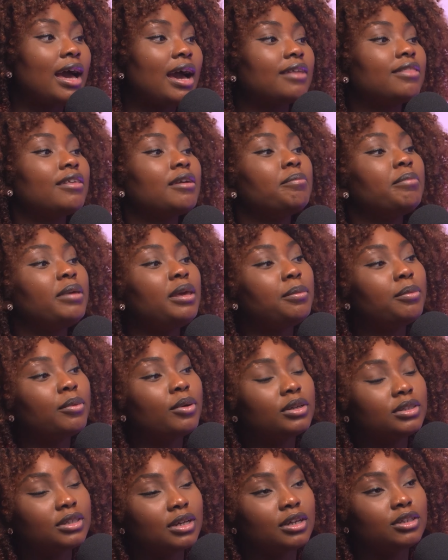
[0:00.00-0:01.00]
I think people
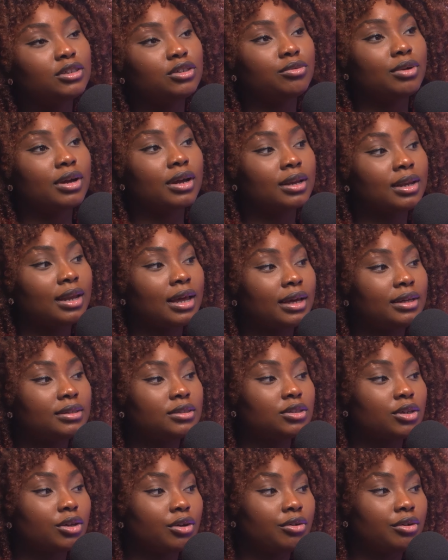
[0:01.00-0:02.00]
are starting to recognize
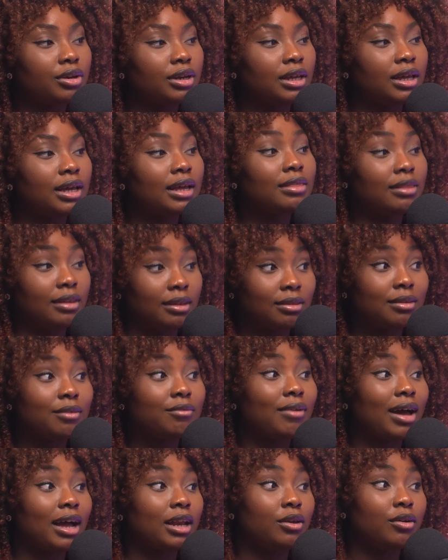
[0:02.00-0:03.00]
security and the
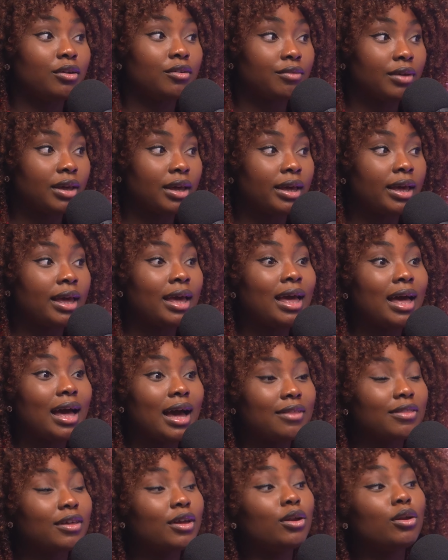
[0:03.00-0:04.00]
value of it.
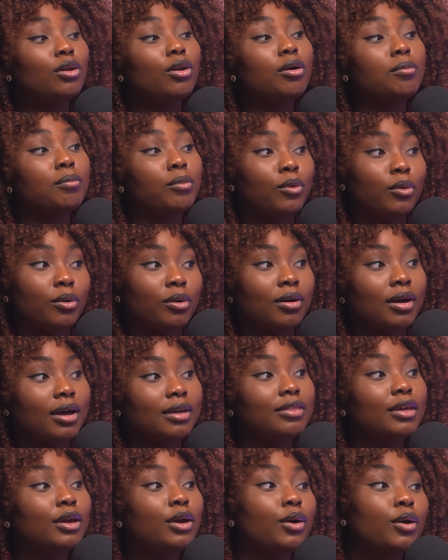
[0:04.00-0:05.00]
I think a lot more. I
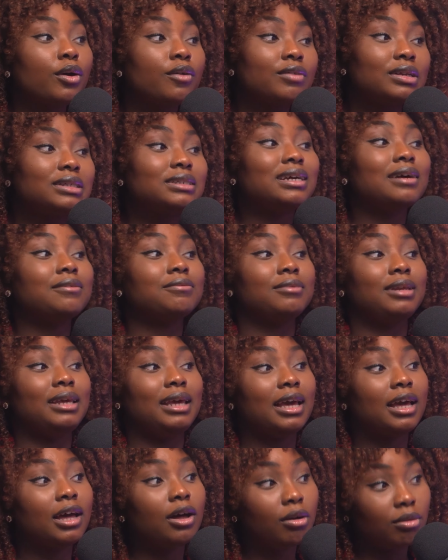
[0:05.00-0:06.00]
think COVID definitely
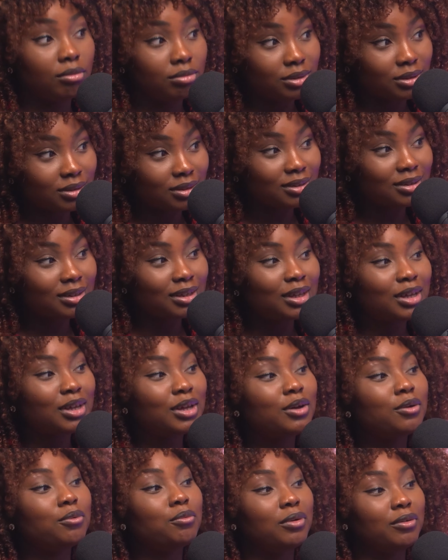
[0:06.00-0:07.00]
helped
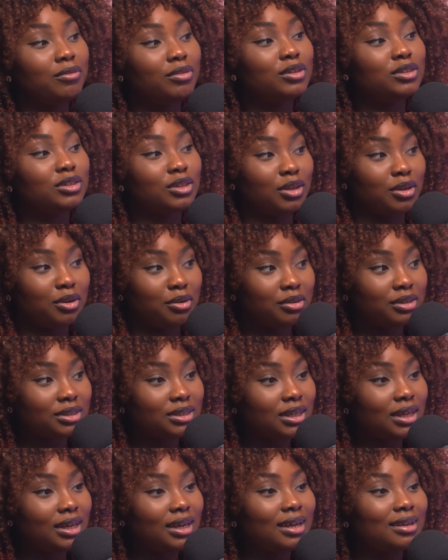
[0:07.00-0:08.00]
with the
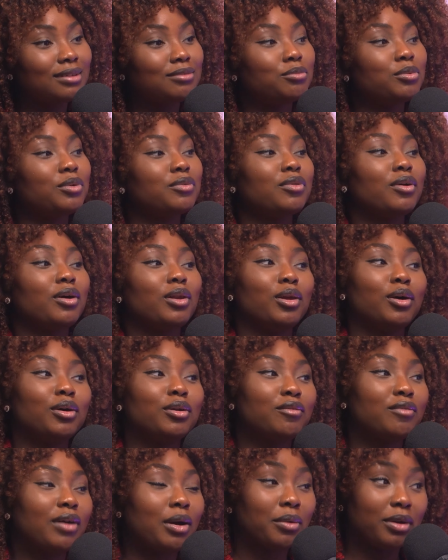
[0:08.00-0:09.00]
security and with a lot
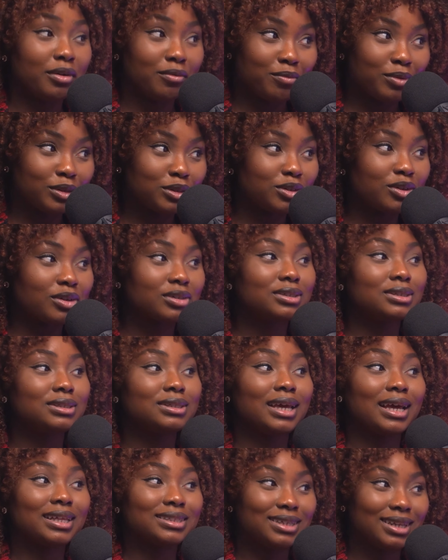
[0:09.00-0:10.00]
of our
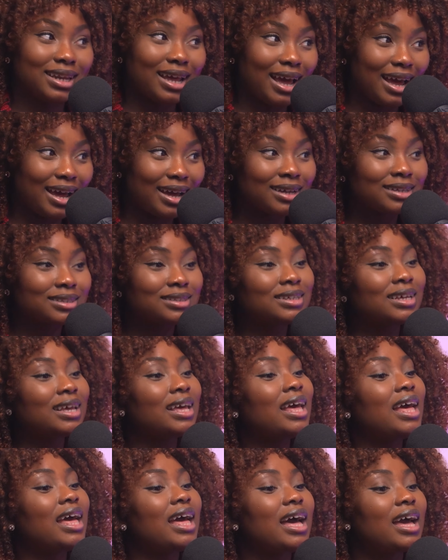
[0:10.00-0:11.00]
infrastructures getting hacked.
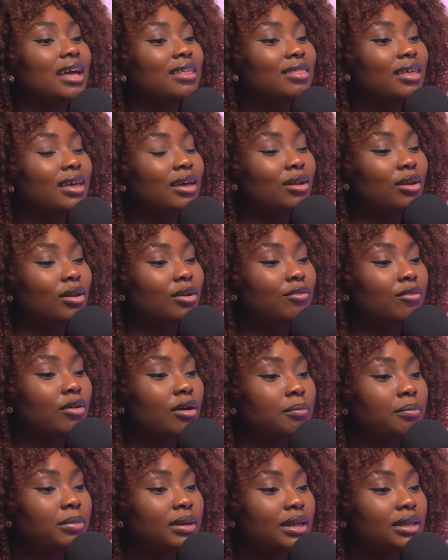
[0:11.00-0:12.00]
I think a lot of
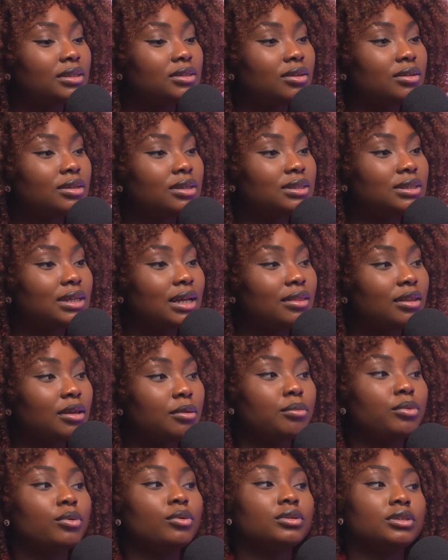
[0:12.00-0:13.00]
companies understand the
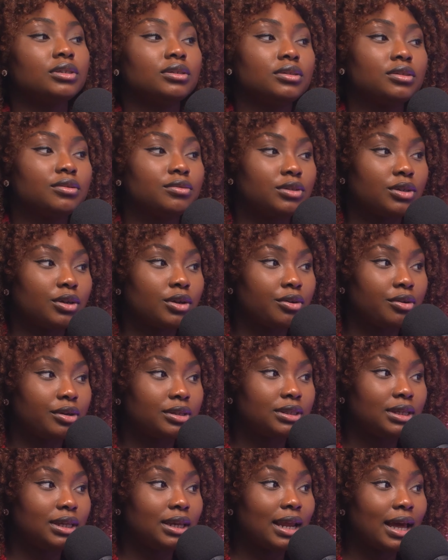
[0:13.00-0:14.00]
importance of
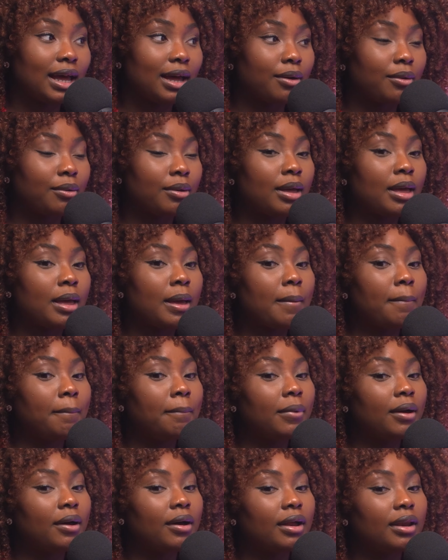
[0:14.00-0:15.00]
security now.
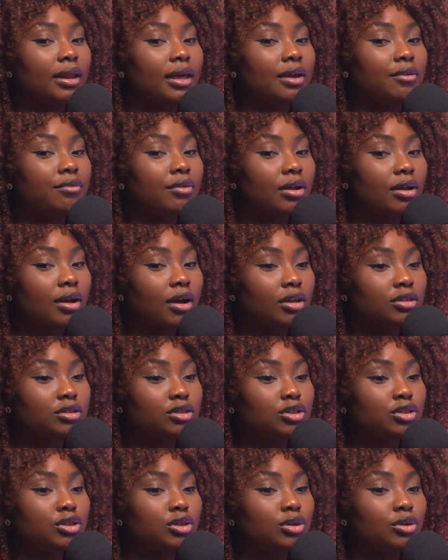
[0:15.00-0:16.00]
But in
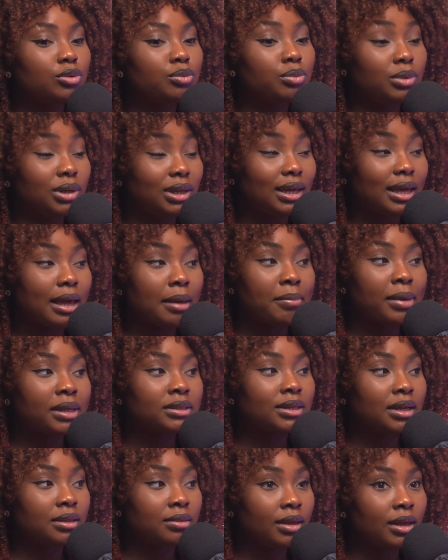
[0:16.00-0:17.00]
regards to will it get
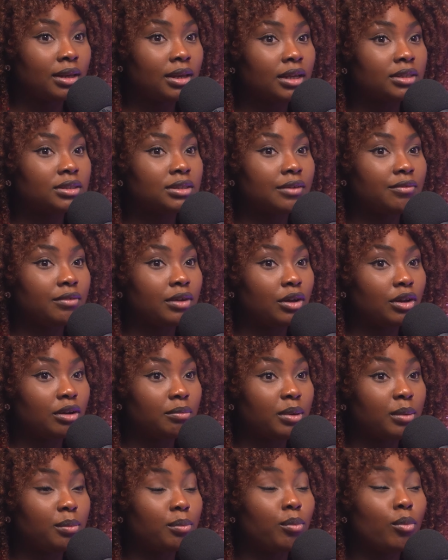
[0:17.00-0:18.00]
better, I think there's definitely going to
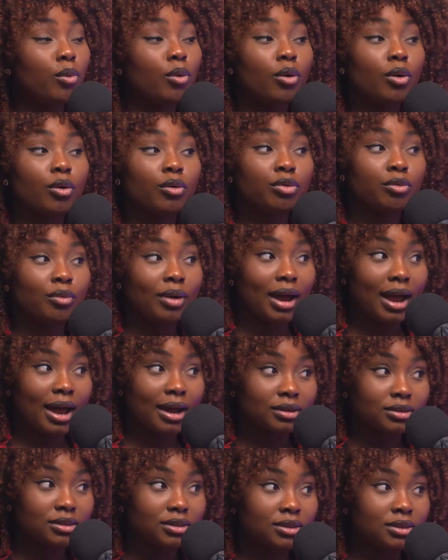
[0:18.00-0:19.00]
be more threat
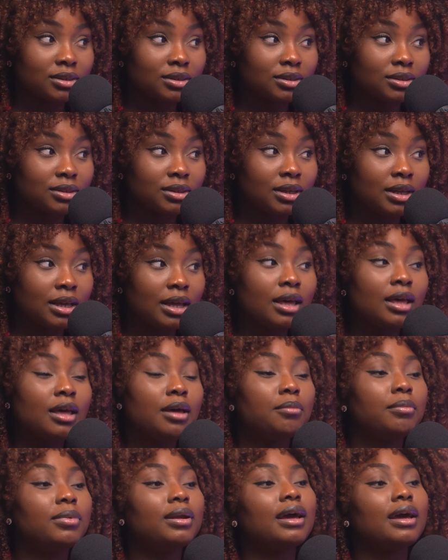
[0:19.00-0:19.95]
actors. Mm.